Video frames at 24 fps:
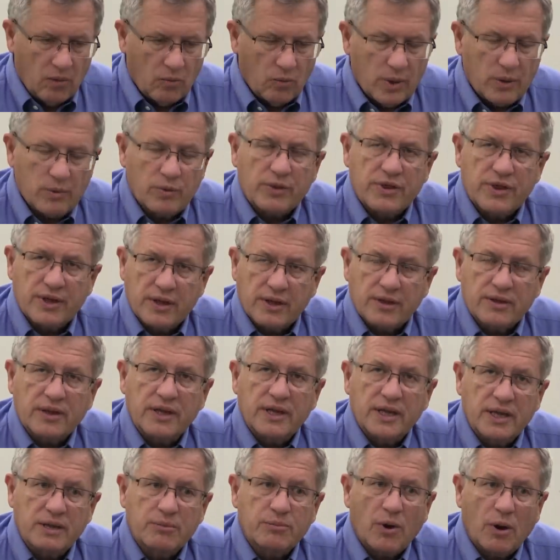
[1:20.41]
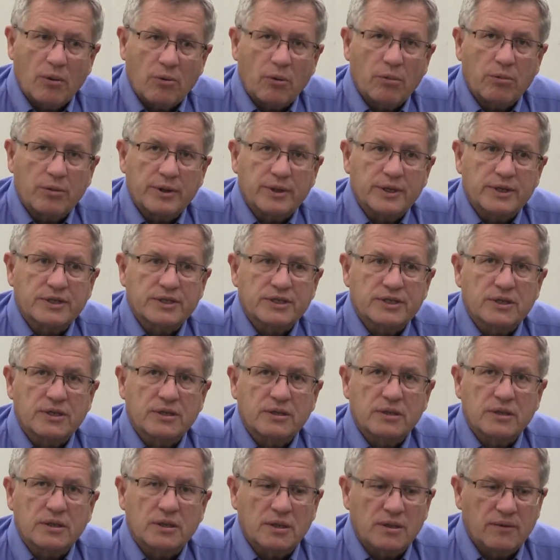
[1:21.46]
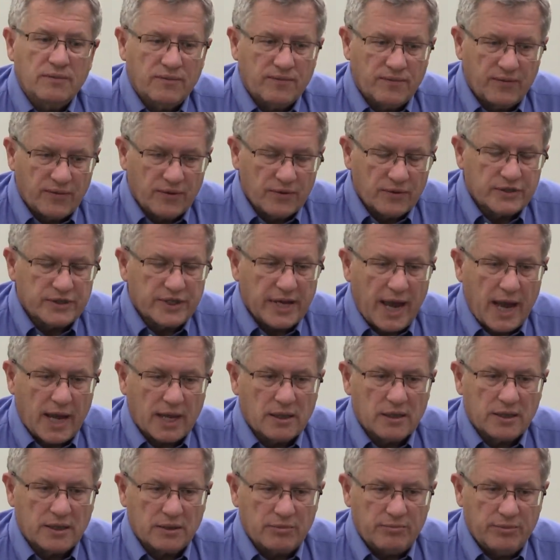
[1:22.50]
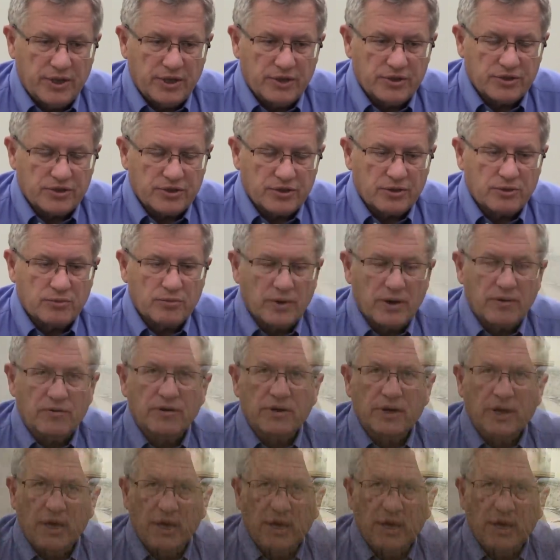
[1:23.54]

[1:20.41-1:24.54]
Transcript: We would think that he probably is the first Anglican minister, Reverend